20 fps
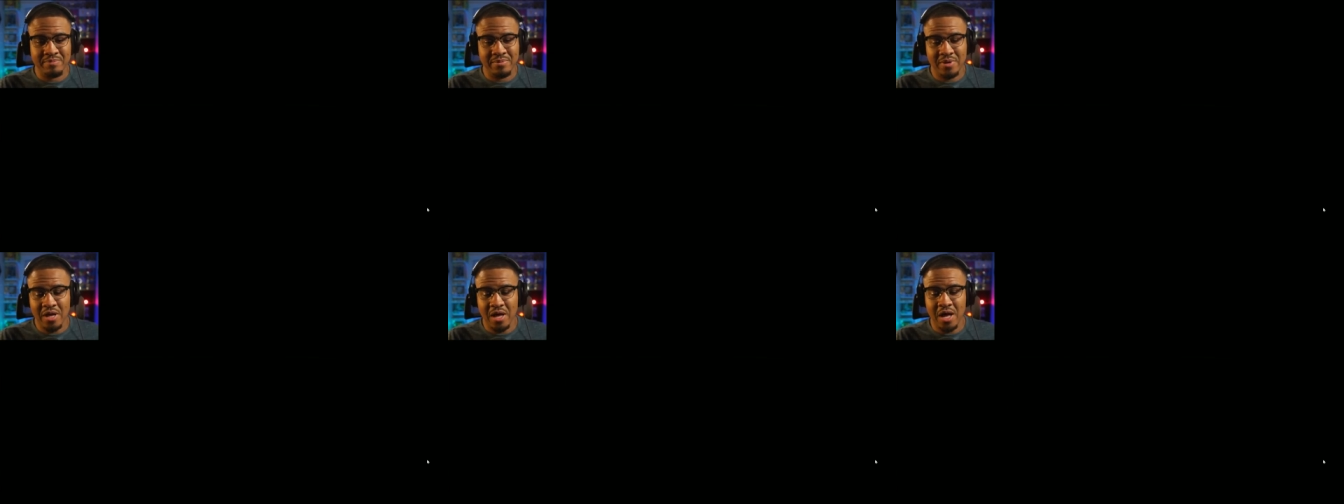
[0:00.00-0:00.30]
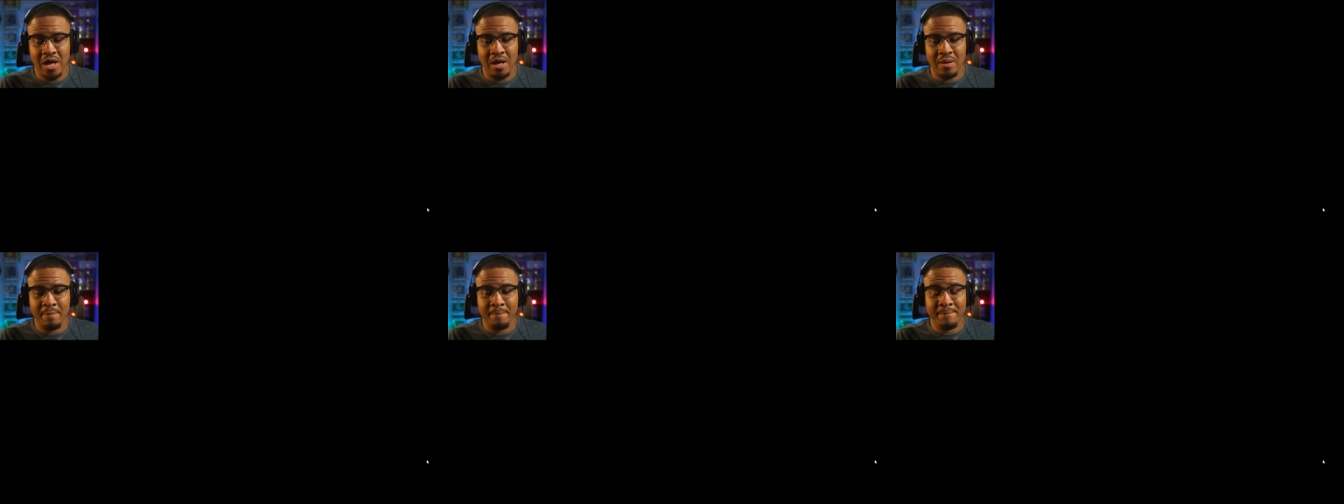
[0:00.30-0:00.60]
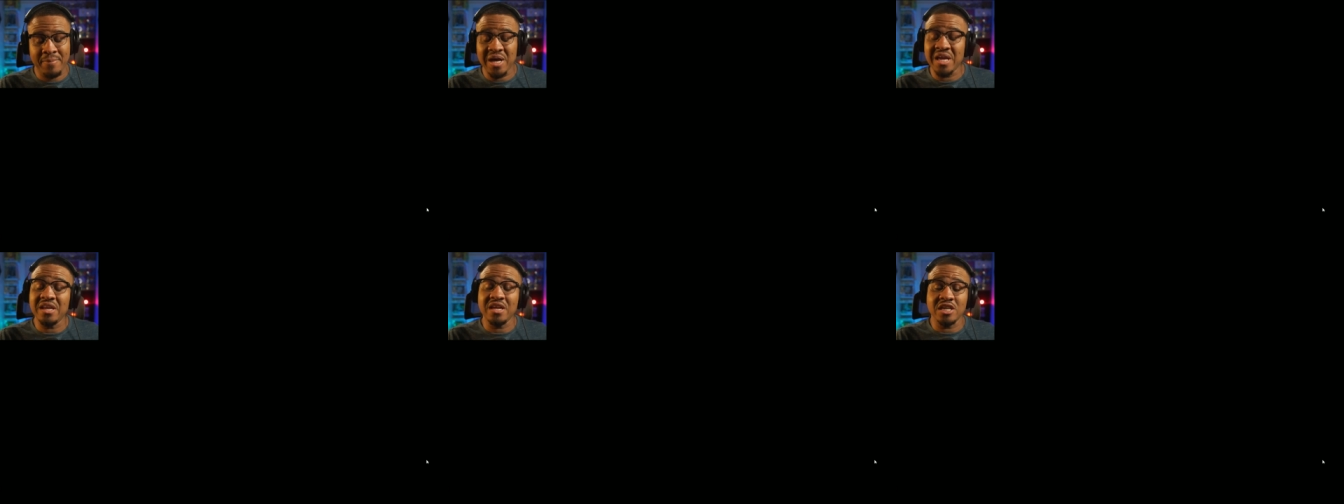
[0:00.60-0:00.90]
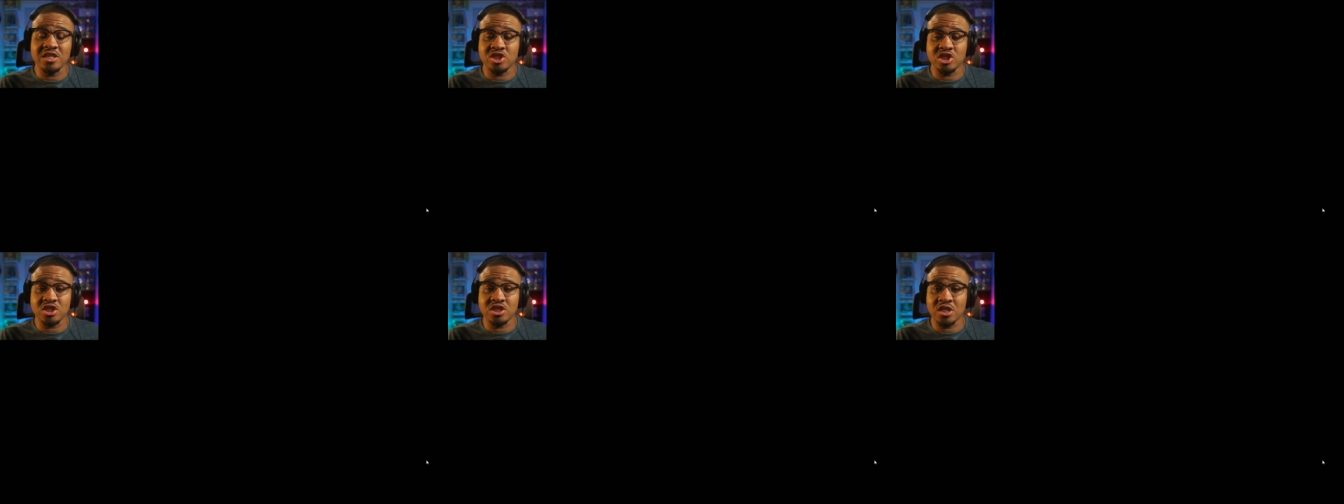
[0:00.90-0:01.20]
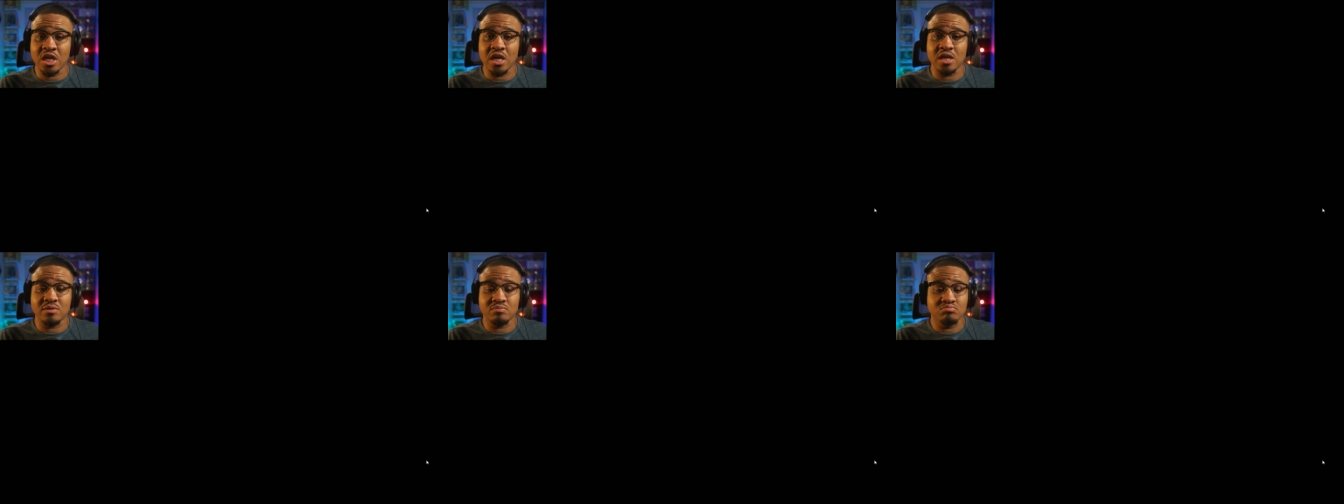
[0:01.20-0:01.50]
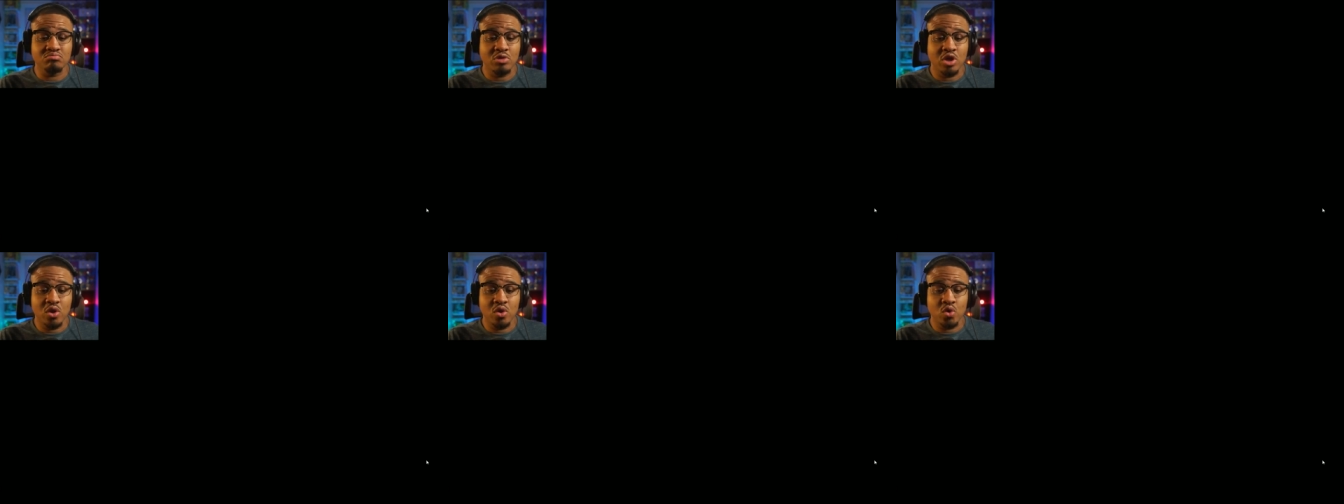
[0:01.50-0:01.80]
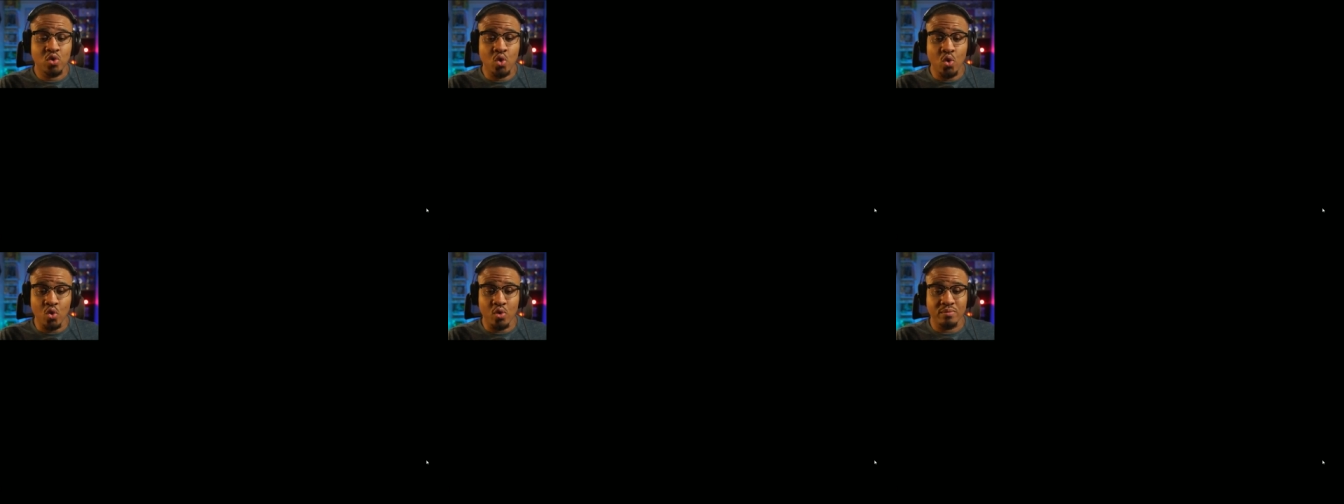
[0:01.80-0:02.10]
but it just did.
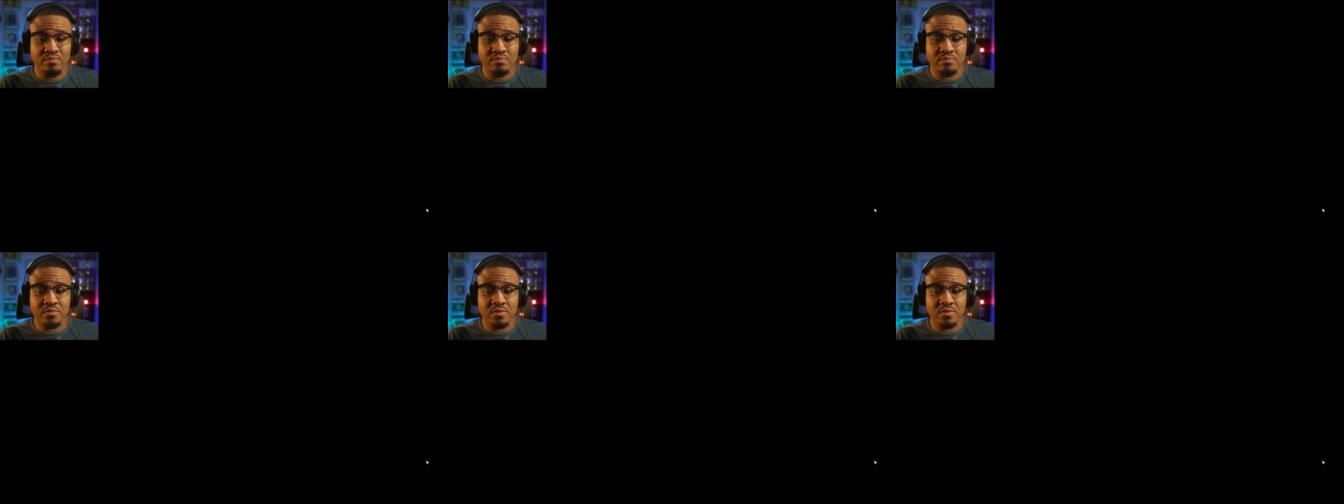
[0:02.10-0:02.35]
Cool.